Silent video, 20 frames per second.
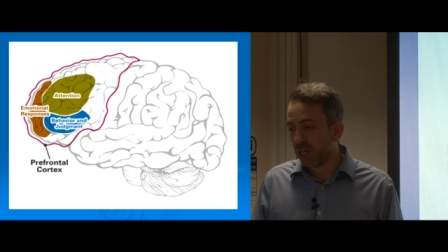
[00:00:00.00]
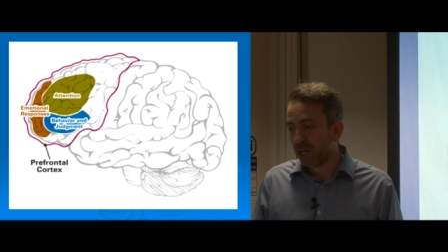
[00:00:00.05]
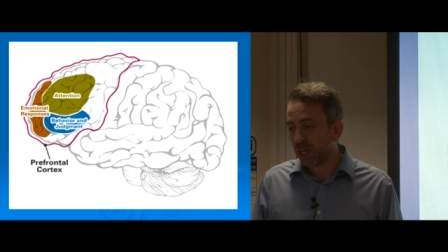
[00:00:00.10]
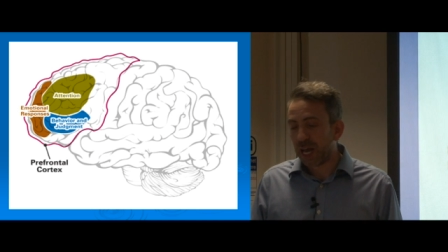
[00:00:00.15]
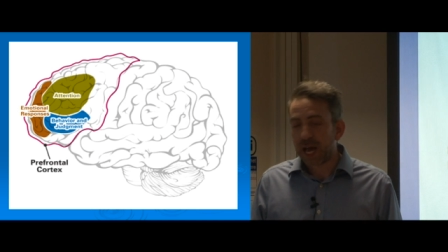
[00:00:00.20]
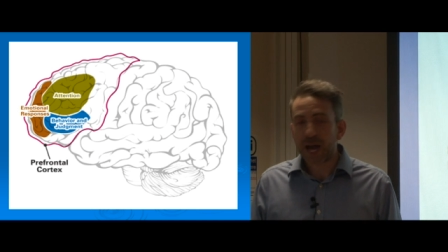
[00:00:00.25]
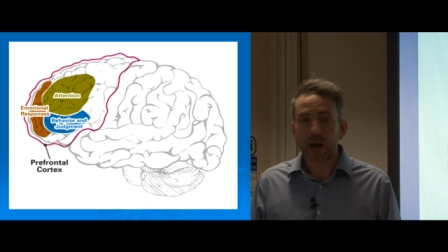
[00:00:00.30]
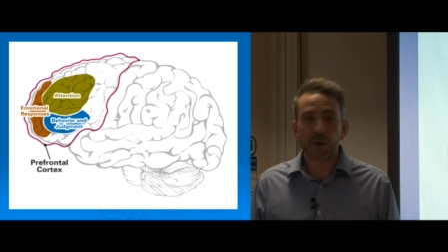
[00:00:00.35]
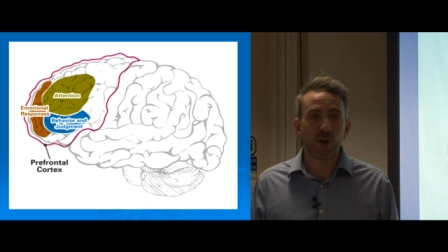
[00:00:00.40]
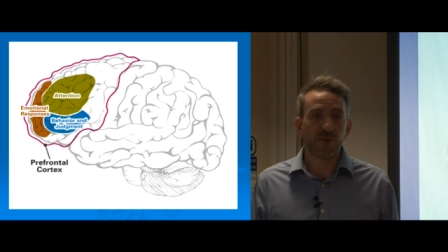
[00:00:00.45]

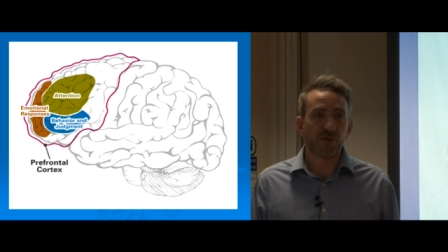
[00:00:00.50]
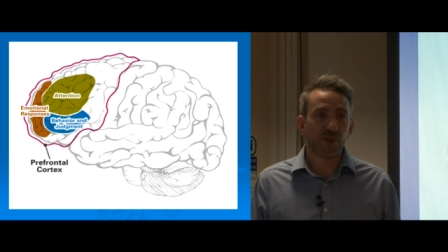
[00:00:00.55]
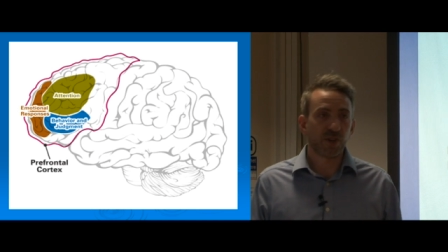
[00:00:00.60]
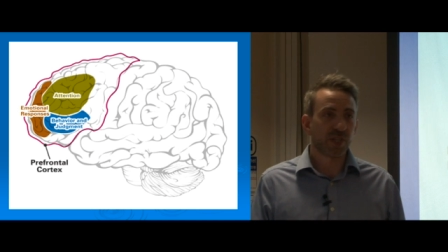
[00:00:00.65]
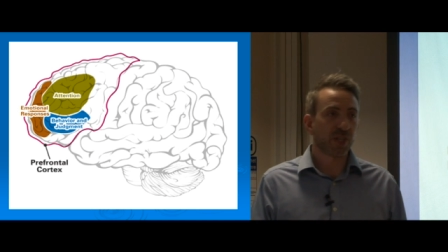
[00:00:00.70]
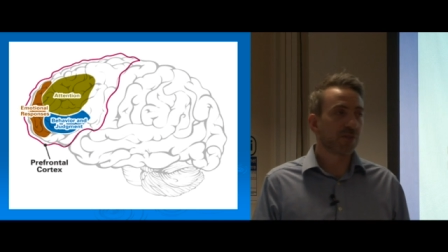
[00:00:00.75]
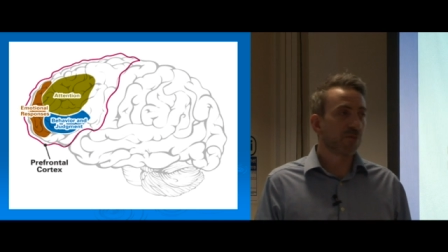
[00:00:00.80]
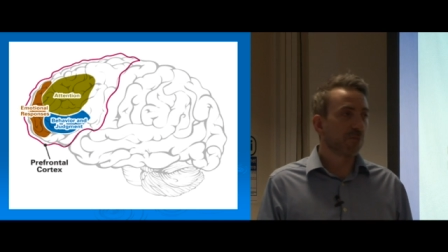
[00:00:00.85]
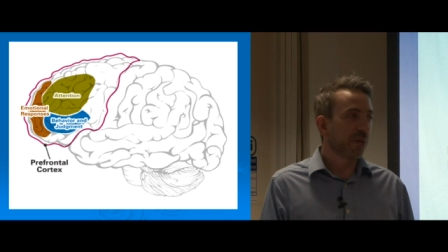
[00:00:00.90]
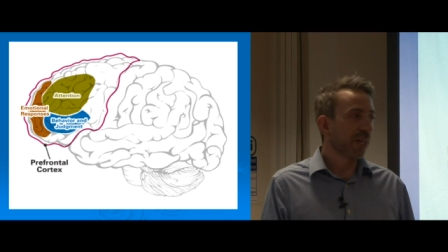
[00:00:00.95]
however, it
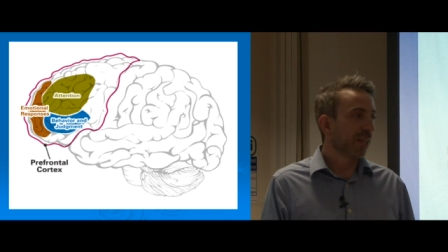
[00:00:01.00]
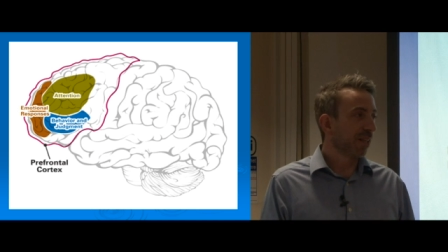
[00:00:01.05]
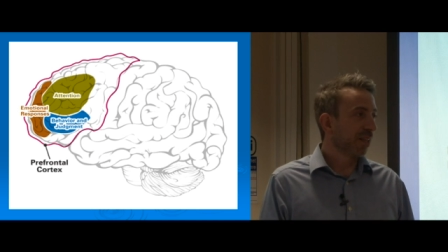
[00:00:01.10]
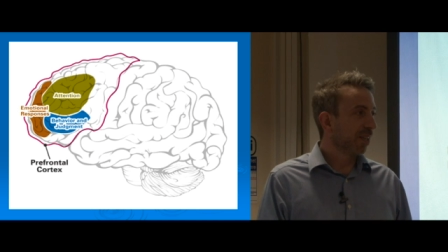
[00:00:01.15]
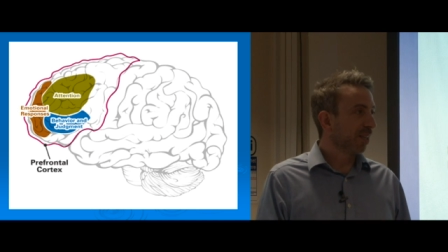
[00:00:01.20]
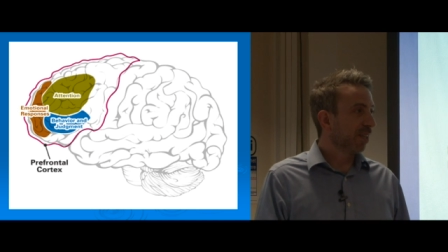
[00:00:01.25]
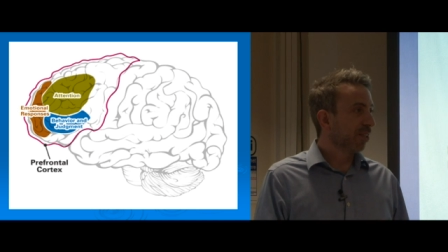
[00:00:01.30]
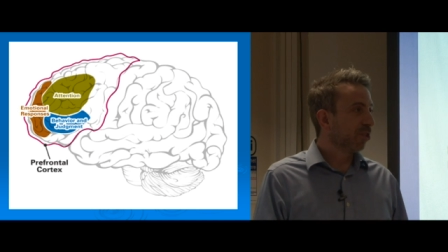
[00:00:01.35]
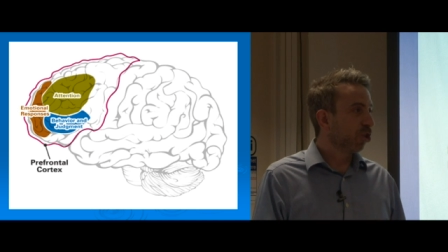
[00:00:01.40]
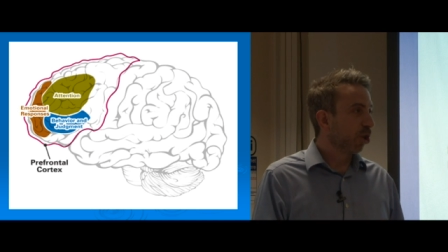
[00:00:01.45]
doesn't make the
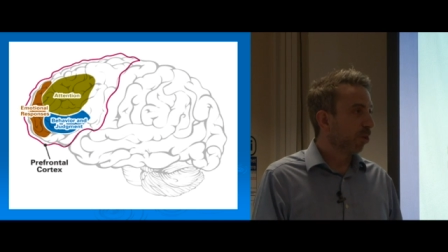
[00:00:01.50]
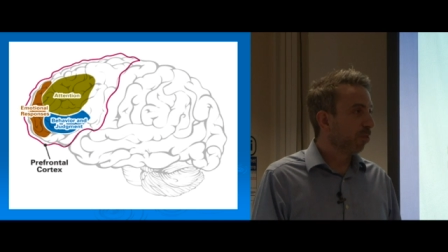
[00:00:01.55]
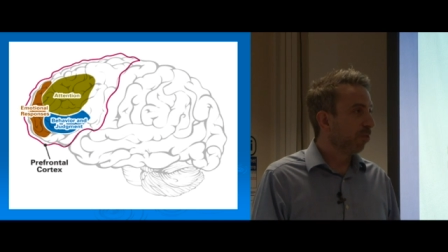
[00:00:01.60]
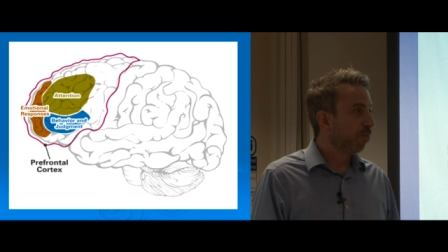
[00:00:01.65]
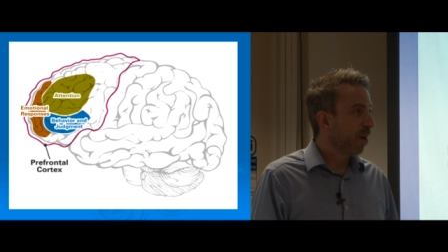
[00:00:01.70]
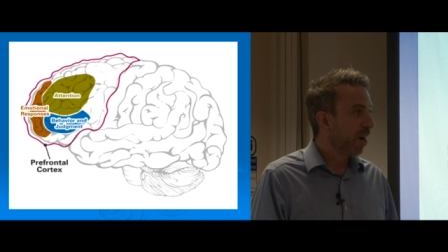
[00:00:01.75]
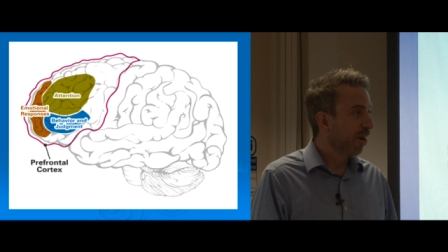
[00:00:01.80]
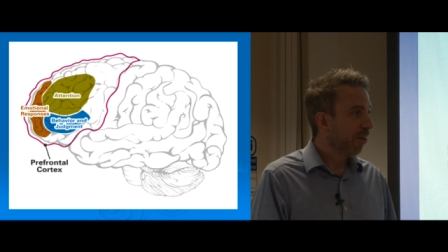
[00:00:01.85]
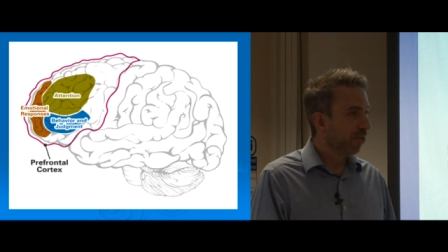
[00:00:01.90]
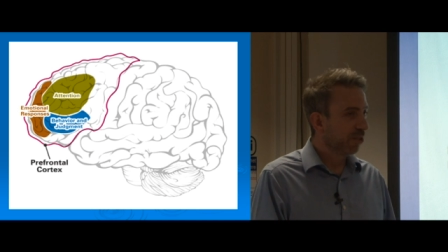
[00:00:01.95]
job of
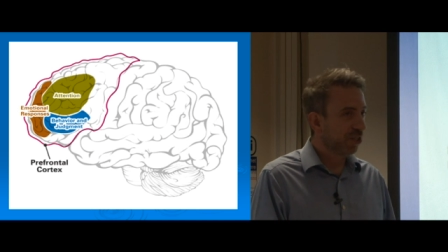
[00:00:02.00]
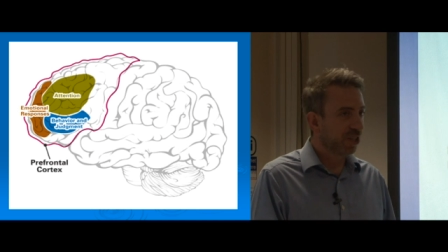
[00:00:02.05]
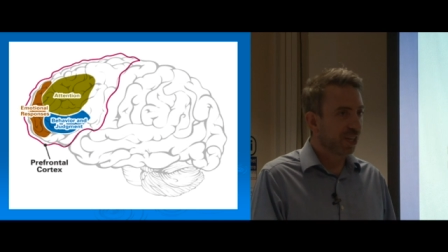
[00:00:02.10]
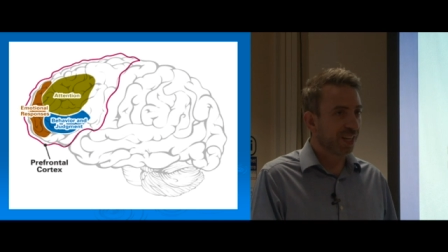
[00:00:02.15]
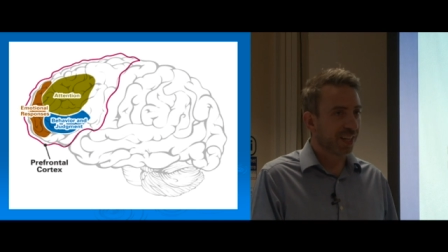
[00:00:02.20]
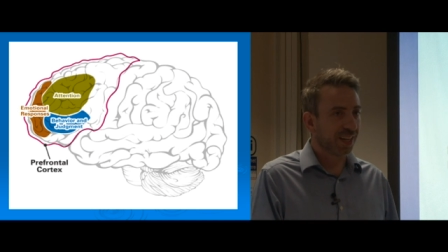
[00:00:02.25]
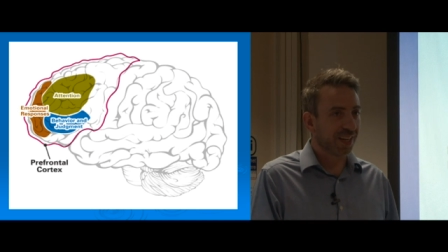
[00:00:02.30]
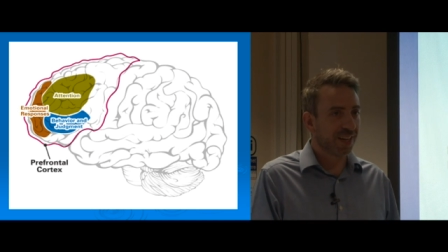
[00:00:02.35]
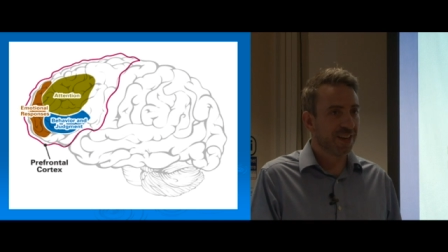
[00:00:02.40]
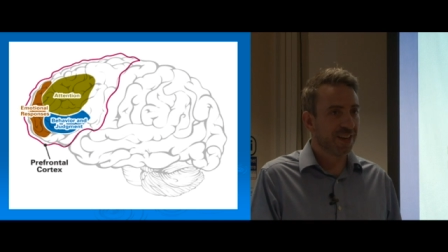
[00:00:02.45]
parenting,